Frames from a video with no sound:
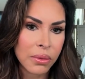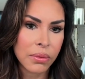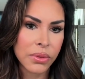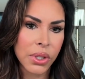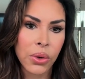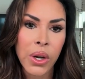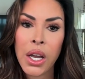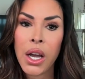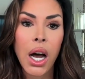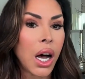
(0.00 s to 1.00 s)
So
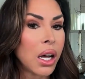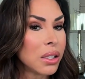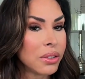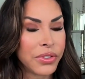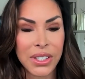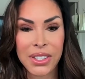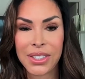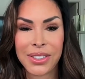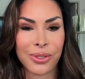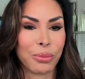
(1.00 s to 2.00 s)
all of this
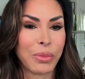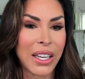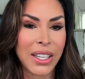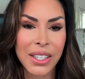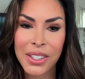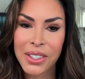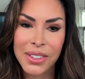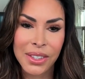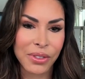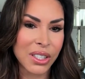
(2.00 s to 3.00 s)
is through my
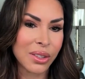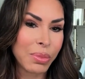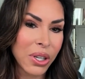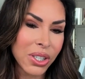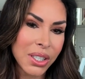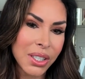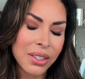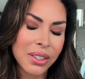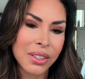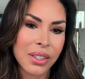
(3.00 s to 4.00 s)
years of
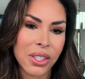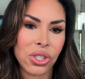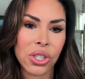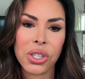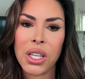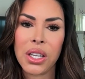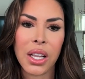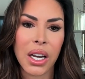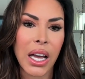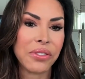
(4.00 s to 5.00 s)
experience, the journey
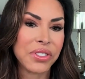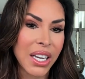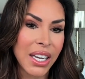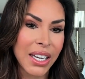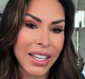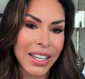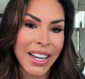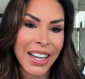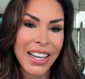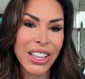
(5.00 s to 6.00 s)
that I've taken,
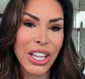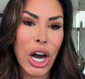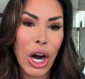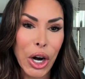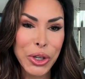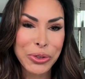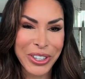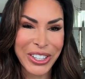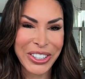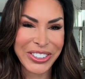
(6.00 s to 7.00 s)
the hard
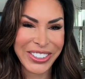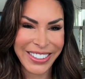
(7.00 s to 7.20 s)
road,